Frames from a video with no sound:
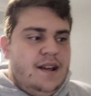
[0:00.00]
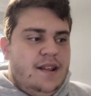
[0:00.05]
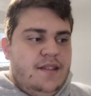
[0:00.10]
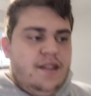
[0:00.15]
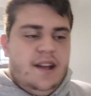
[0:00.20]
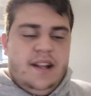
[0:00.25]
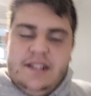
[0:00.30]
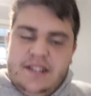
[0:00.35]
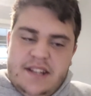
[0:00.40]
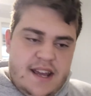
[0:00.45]

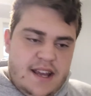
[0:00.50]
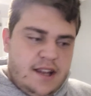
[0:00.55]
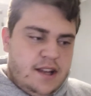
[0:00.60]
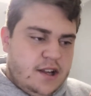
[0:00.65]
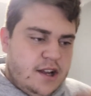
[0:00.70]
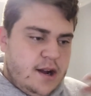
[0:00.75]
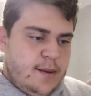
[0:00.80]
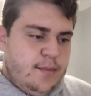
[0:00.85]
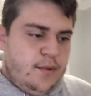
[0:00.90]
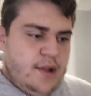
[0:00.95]
Then take
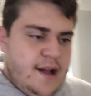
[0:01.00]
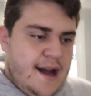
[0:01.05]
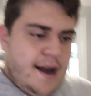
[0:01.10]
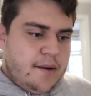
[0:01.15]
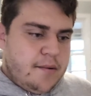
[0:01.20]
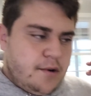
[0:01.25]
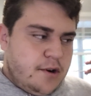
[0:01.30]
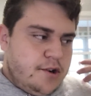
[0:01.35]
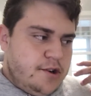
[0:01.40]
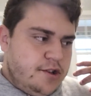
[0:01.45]
a couple
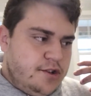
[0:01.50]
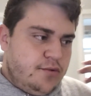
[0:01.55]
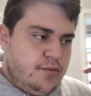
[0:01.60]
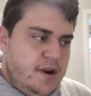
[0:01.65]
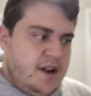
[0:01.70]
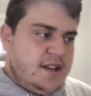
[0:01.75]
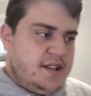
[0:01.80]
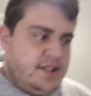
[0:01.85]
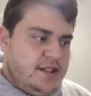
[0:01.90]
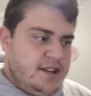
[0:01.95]
hours,
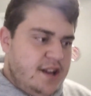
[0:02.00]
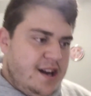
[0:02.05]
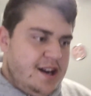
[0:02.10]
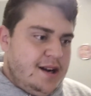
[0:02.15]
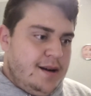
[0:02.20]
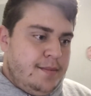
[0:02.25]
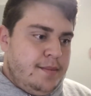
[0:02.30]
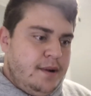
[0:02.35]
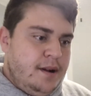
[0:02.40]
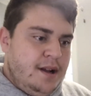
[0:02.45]
rest
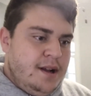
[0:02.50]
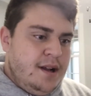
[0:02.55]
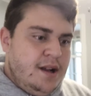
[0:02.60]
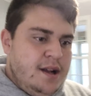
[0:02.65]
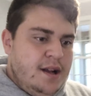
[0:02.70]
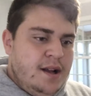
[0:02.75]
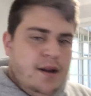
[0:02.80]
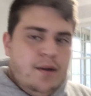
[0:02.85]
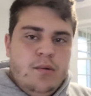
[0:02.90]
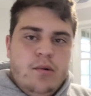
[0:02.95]
up.
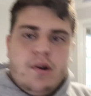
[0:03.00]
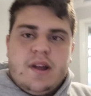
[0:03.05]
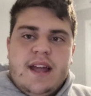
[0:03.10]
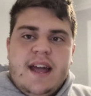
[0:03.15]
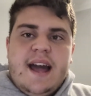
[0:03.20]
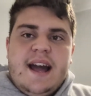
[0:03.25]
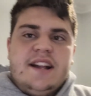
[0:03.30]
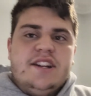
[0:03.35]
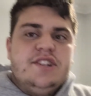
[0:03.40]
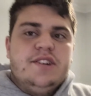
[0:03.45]
We'll
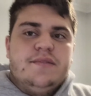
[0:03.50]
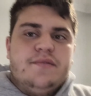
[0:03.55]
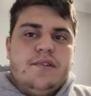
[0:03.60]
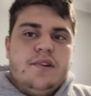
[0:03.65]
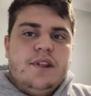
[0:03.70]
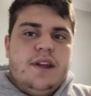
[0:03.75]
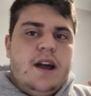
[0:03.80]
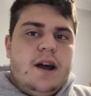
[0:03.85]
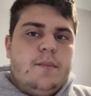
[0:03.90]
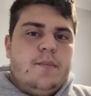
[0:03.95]
catch you for
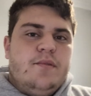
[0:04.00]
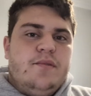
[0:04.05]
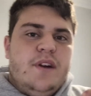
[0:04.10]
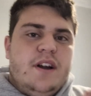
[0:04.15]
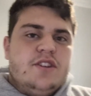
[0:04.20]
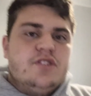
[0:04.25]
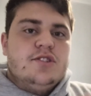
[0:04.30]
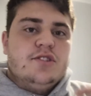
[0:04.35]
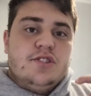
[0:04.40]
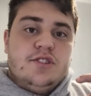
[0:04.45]
the
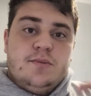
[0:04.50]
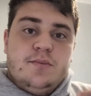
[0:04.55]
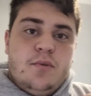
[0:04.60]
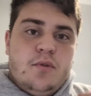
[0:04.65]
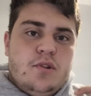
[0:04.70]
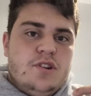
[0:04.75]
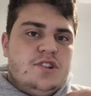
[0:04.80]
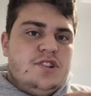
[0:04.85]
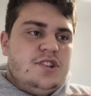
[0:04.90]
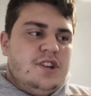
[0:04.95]
unprofessional
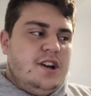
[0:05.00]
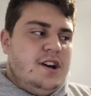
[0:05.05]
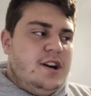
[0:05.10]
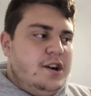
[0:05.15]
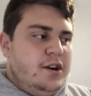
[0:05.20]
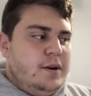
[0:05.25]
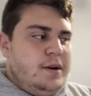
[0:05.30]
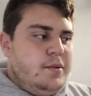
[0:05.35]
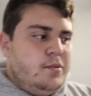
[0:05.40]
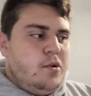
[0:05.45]
sports
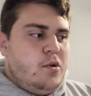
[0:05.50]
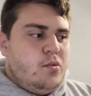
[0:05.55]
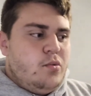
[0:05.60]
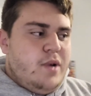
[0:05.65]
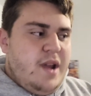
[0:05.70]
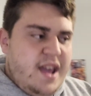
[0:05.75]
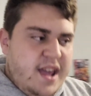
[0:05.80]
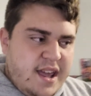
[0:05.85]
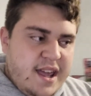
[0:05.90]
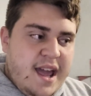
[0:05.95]
show, and we'll
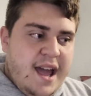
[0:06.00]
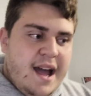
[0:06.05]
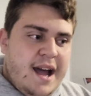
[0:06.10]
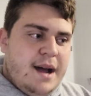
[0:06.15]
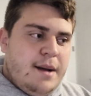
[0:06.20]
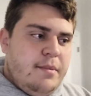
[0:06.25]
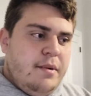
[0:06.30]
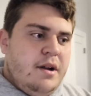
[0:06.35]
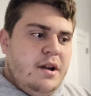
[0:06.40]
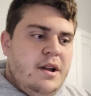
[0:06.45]

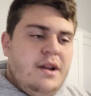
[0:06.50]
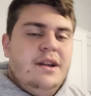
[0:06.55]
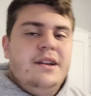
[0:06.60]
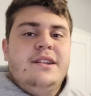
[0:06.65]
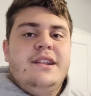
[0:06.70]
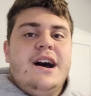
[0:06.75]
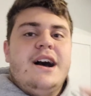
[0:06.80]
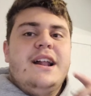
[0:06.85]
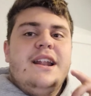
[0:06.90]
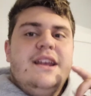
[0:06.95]
recap
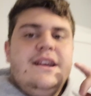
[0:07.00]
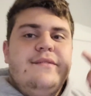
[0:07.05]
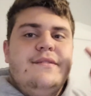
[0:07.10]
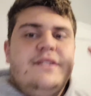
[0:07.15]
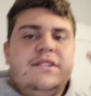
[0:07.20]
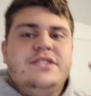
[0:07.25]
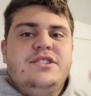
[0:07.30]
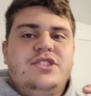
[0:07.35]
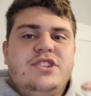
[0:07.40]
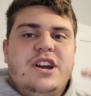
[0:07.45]
not
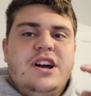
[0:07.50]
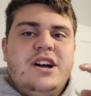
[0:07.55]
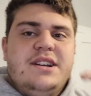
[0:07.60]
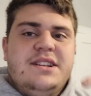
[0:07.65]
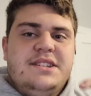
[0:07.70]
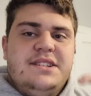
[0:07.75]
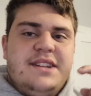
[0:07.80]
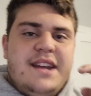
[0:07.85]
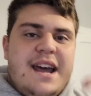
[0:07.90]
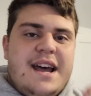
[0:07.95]
even
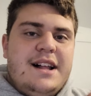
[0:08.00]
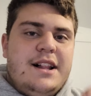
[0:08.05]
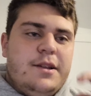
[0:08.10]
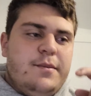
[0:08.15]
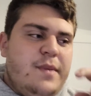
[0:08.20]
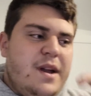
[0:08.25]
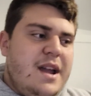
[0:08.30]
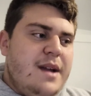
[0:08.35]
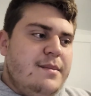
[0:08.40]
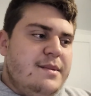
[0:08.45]
just
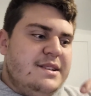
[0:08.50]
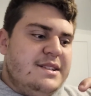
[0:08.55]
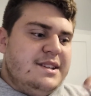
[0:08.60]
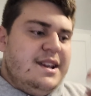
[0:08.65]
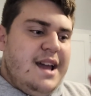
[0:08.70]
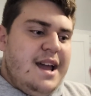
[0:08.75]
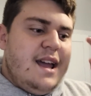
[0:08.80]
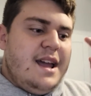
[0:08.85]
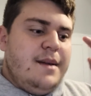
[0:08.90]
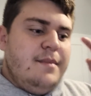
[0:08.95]
Alabama's
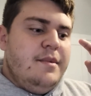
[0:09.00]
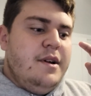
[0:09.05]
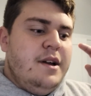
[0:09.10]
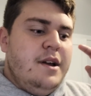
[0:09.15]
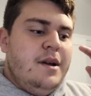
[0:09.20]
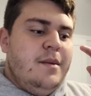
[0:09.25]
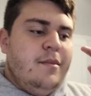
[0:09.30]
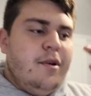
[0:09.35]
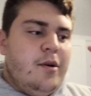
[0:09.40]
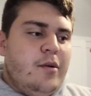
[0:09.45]
game,
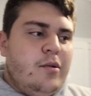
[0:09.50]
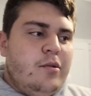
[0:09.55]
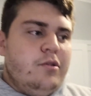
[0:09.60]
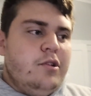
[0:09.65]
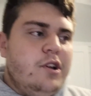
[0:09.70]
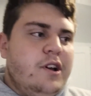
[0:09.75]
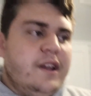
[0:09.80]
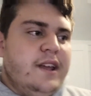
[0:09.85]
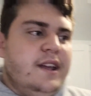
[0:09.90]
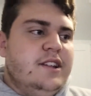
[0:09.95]
but we'll
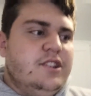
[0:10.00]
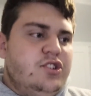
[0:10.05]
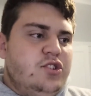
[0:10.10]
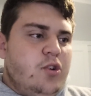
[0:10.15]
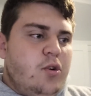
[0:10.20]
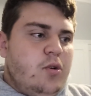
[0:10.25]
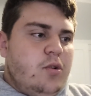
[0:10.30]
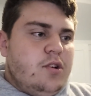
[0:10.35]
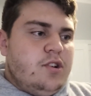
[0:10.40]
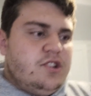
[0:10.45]
look at
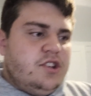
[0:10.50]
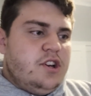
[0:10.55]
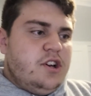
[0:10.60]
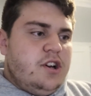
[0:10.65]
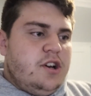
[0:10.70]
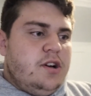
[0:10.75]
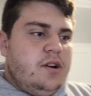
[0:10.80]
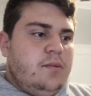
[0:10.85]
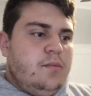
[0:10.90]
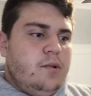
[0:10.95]

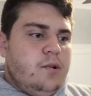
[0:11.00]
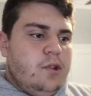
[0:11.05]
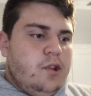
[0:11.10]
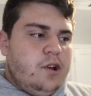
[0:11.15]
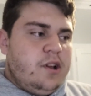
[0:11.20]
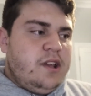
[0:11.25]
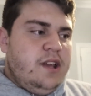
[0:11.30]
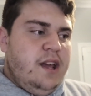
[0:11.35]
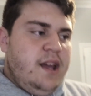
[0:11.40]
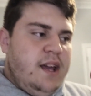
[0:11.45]
Georgia. We'll
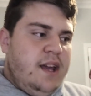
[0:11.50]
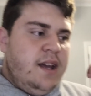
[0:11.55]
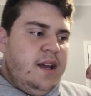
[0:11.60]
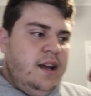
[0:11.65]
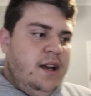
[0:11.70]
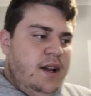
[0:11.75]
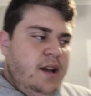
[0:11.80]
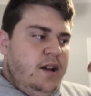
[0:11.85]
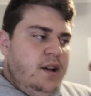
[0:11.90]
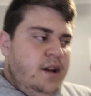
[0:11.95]
look at.